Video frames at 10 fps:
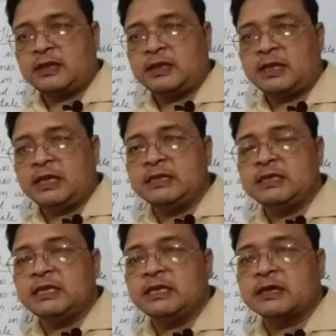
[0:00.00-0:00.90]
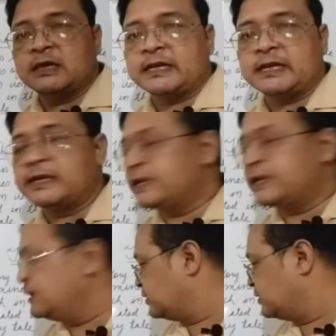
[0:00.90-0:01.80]
in the year
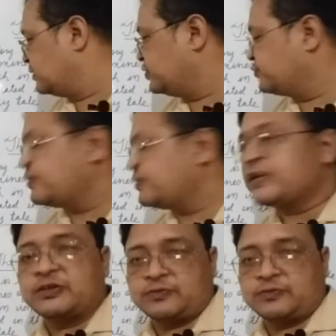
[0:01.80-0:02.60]
1922,